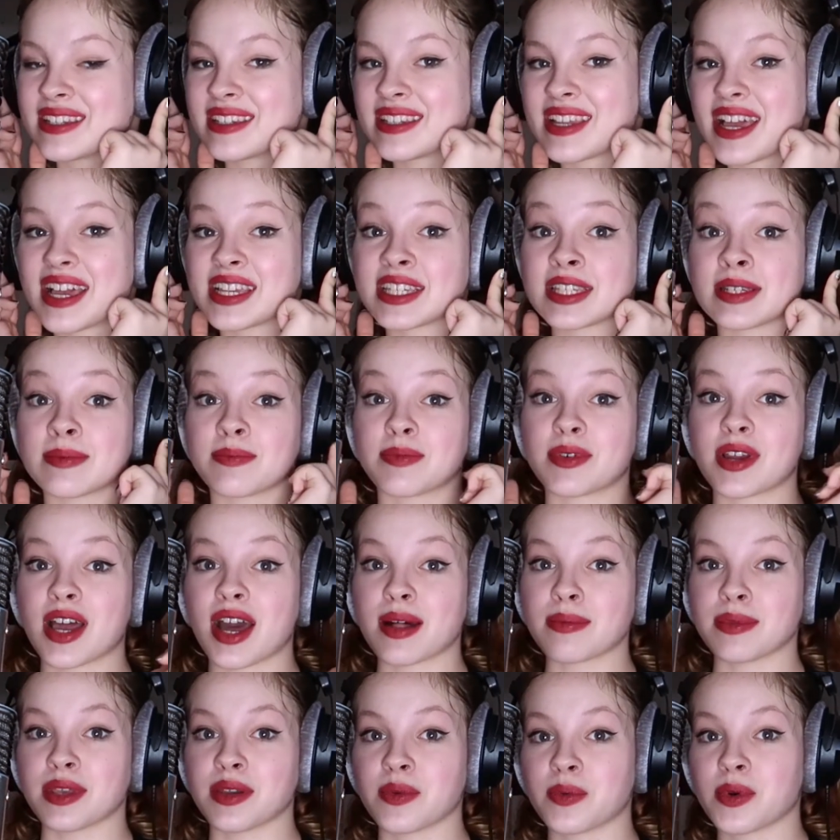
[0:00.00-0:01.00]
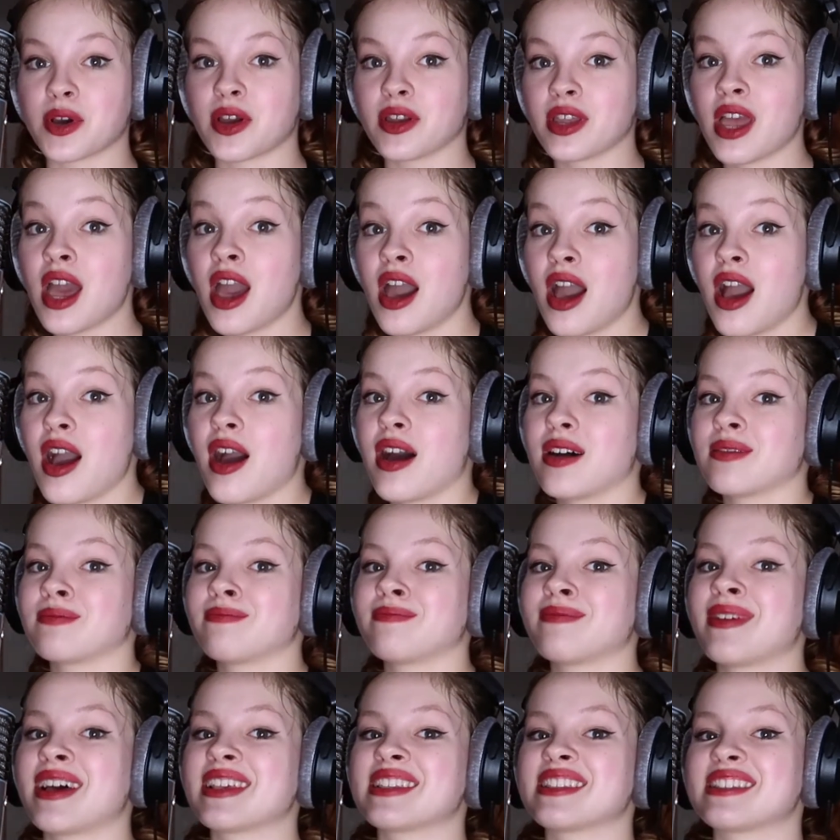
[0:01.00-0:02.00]
And I should probably work
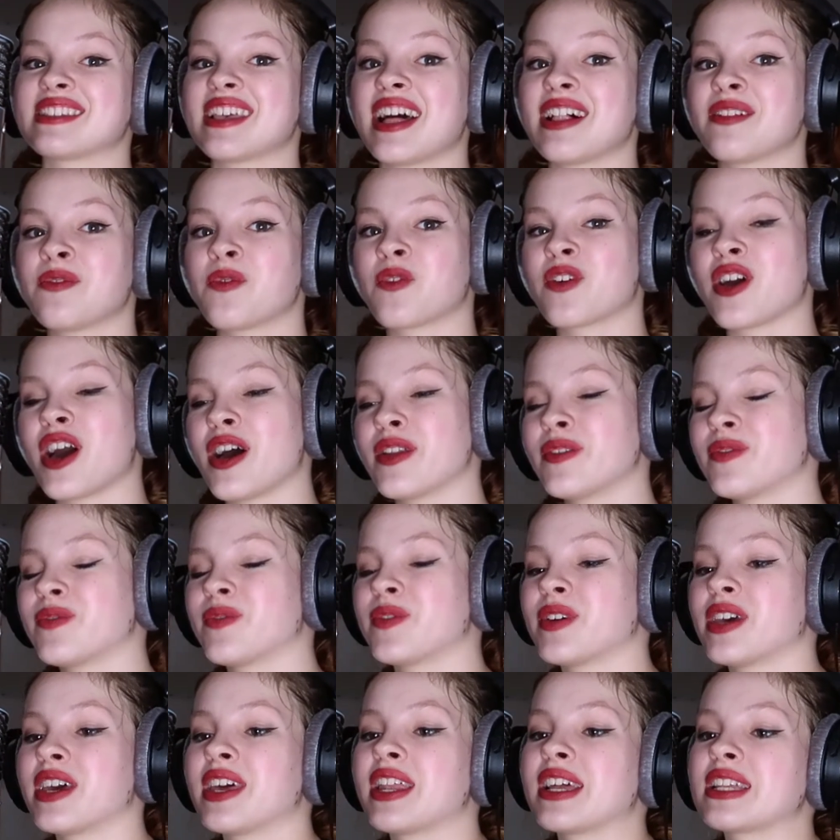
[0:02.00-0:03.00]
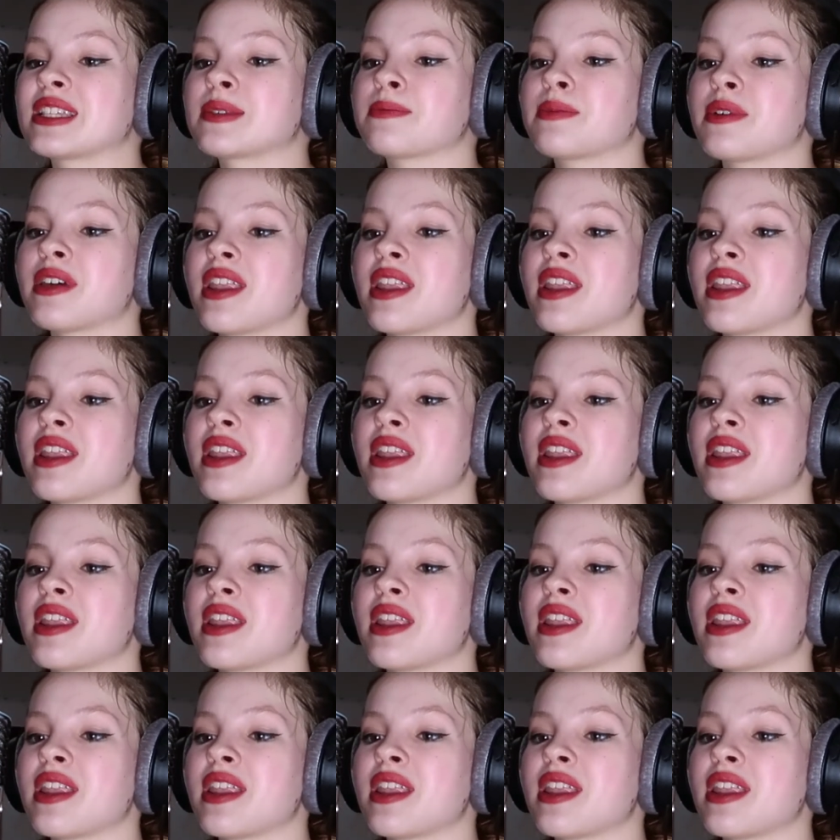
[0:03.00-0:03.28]
on my self confidence.